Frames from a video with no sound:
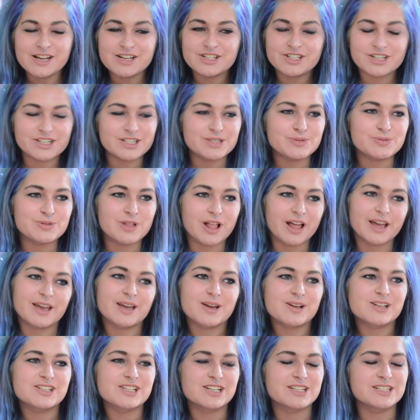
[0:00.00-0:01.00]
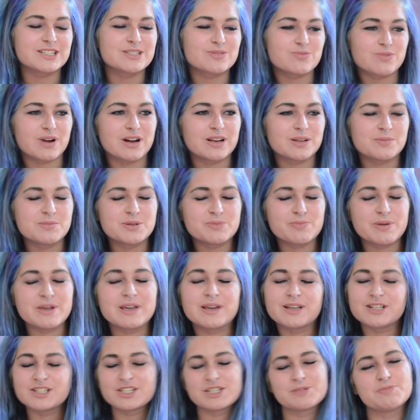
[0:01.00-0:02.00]
Just while I'm
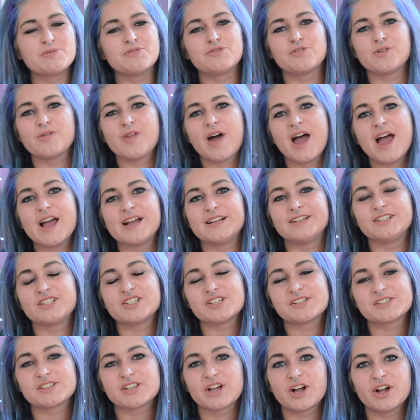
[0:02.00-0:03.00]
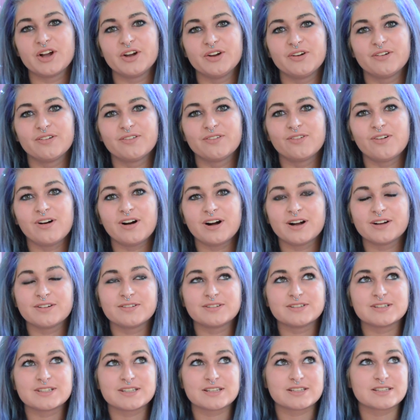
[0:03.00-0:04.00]
speaking, just before the end. So what I
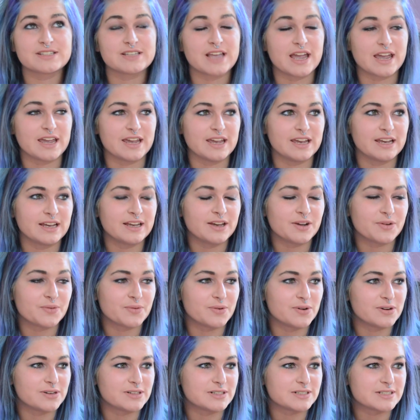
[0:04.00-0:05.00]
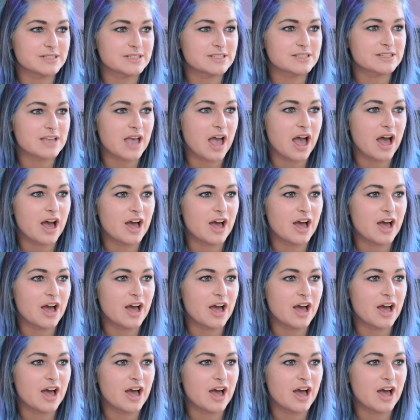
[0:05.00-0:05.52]
was saying was